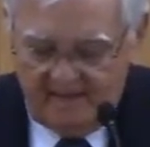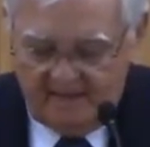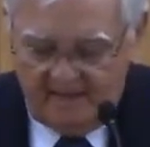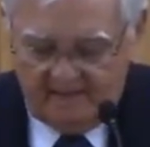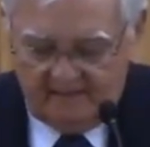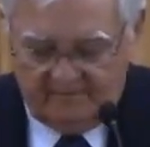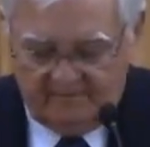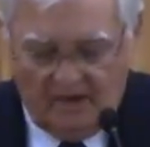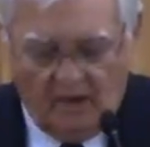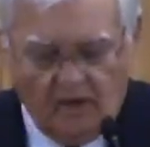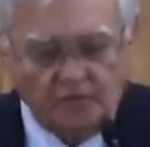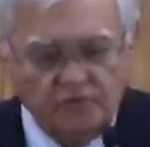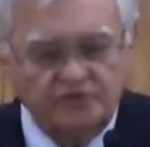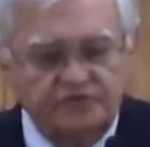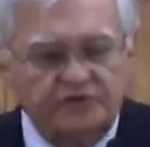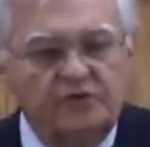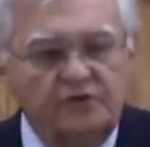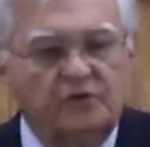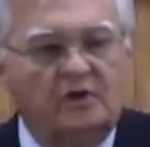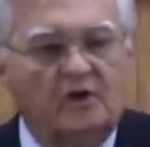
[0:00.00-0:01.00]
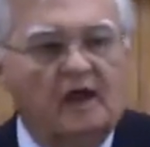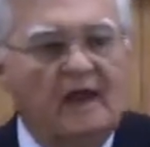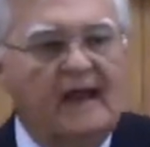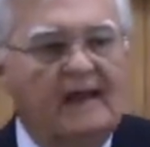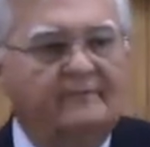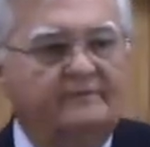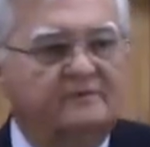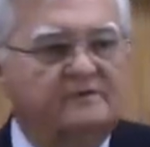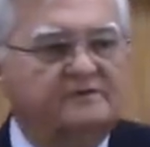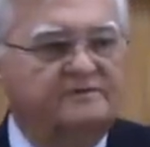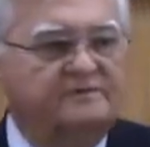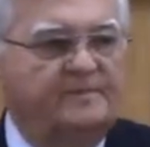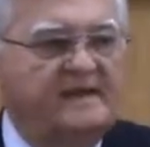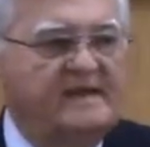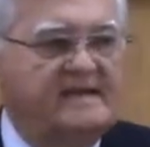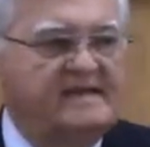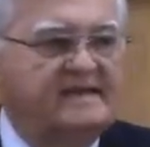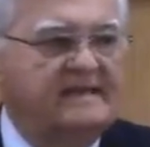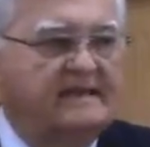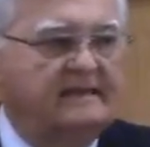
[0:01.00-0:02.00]
Those who claim to
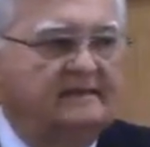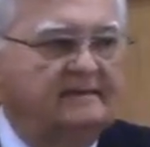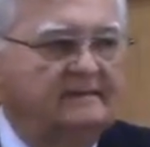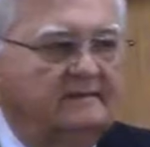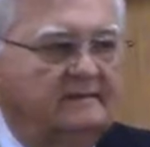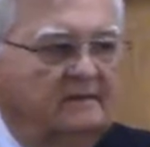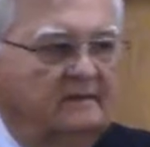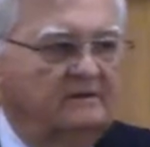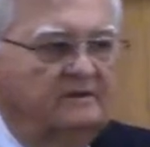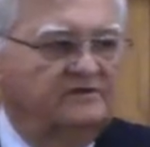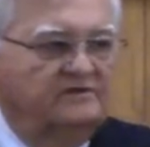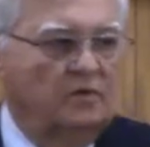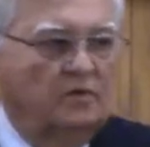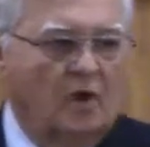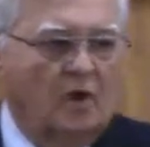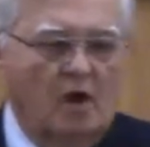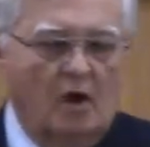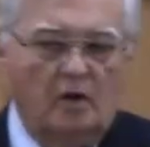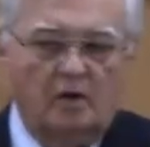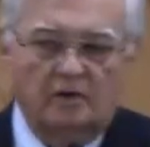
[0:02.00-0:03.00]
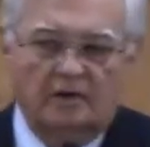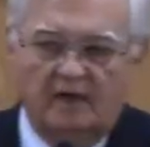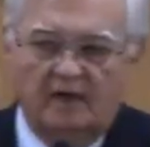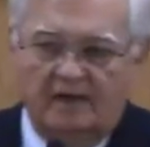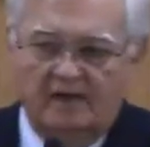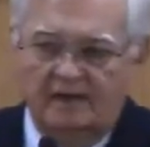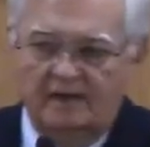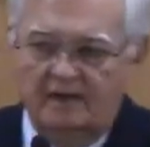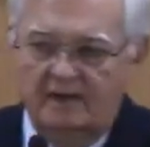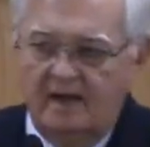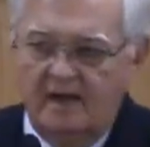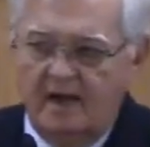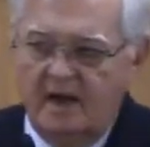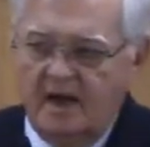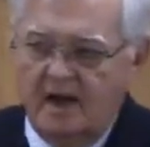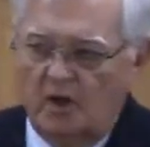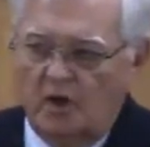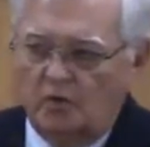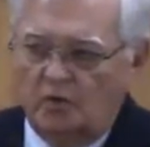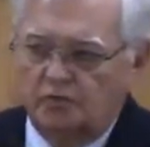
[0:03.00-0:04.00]
speak in so called
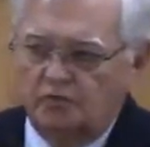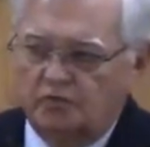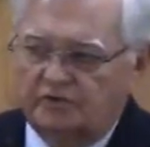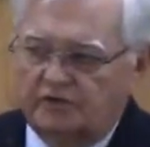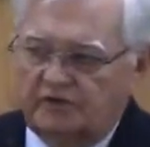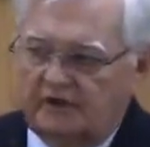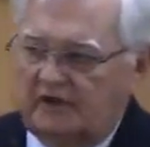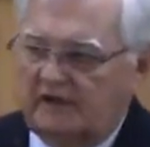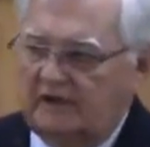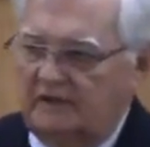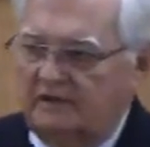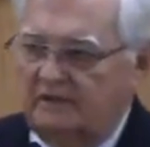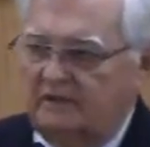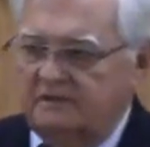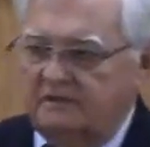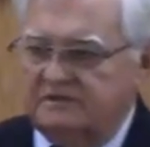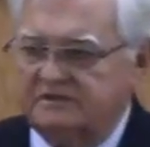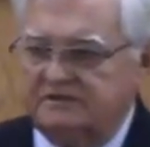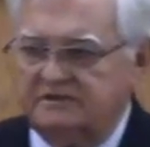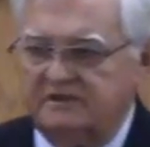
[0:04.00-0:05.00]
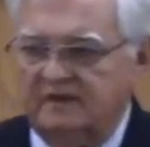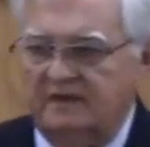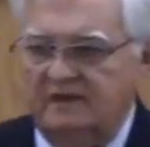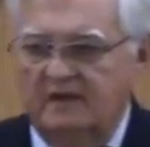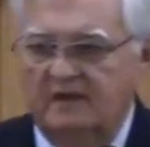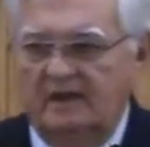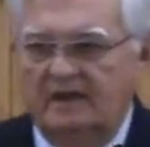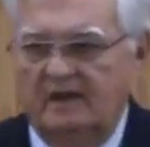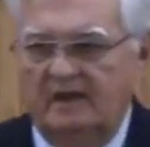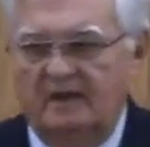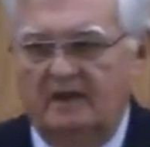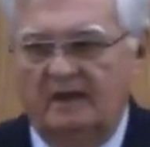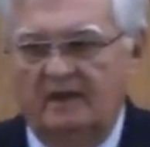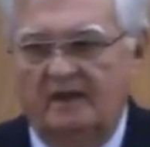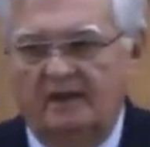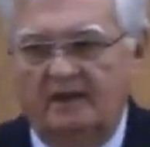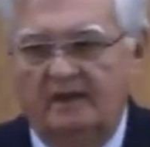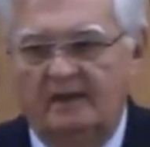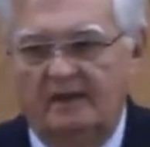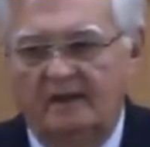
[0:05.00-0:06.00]
unknown tongues
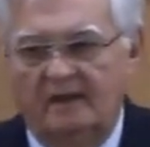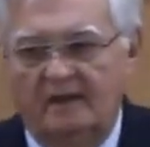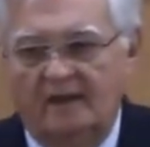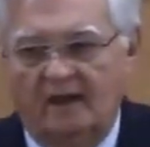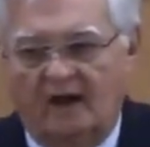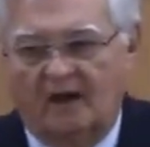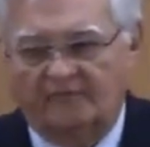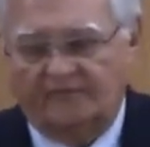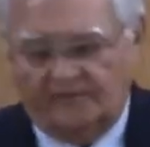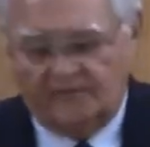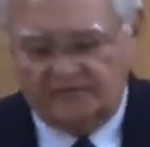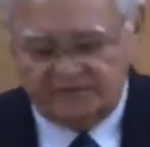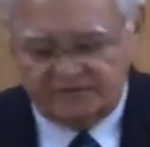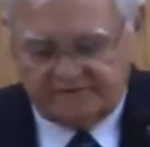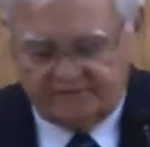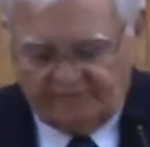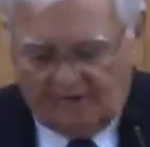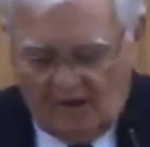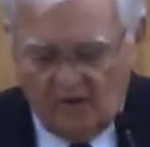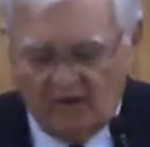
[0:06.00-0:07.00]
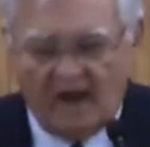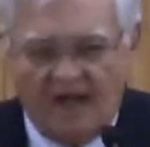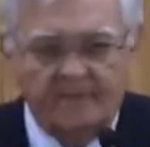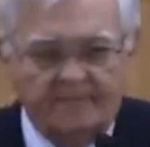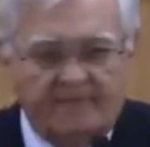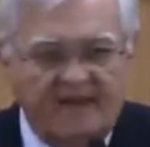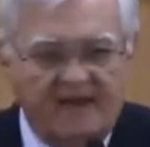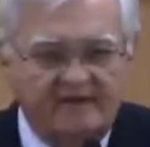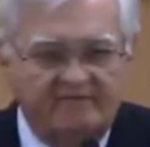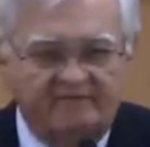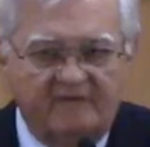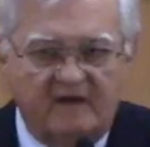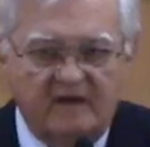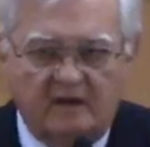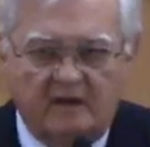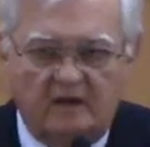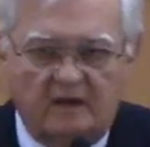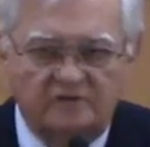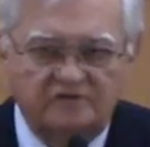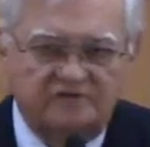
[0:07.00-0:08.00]
are, first of all, not paying very
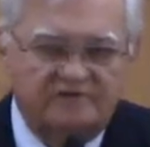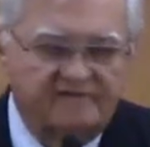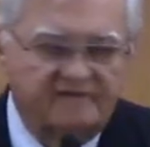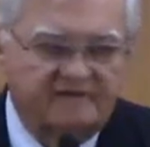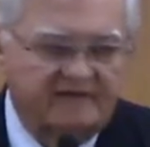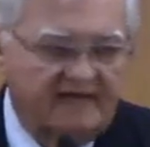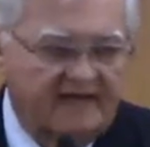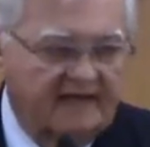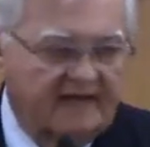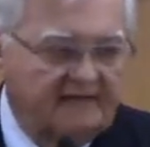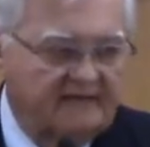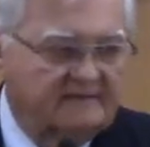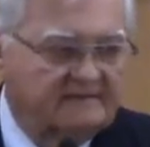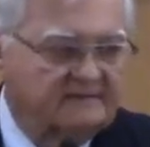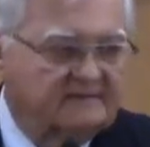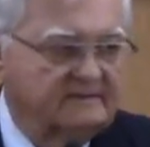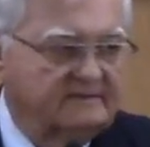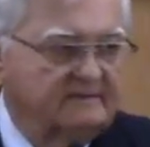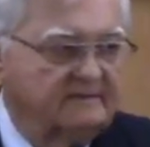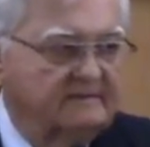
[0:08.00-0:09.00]
close to the text.